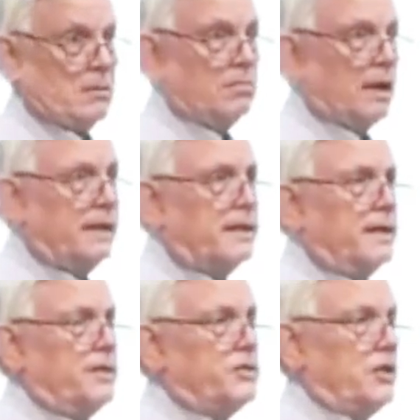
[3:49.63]
right?
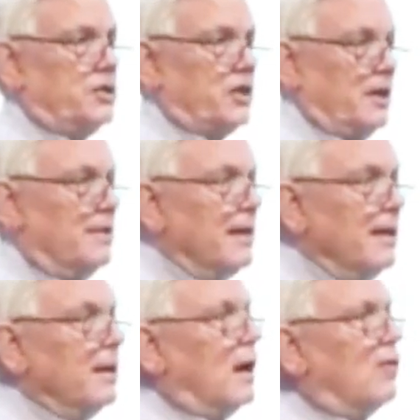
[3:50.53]
That is, it's a
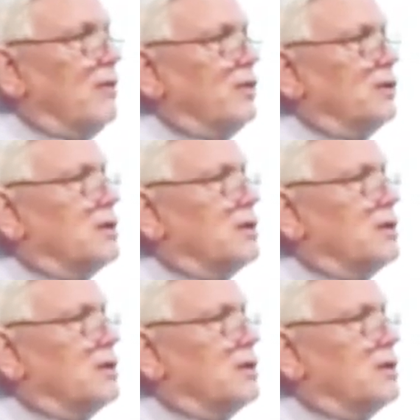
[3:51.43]
rather